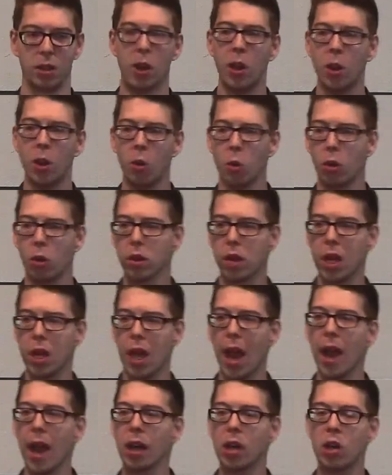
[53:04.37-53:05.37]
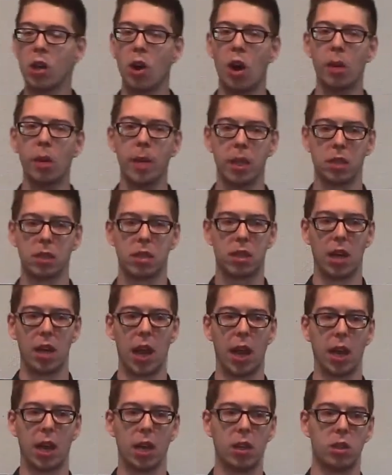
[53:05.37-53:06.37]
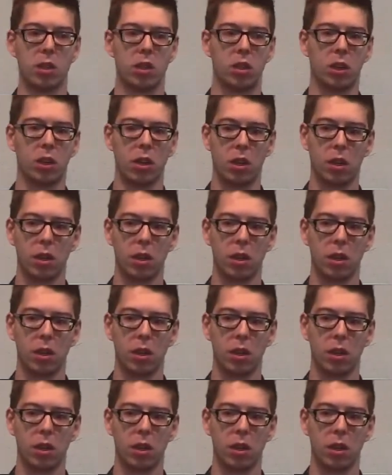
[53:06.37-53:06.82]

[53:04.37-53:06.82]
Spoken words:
or the economic stage,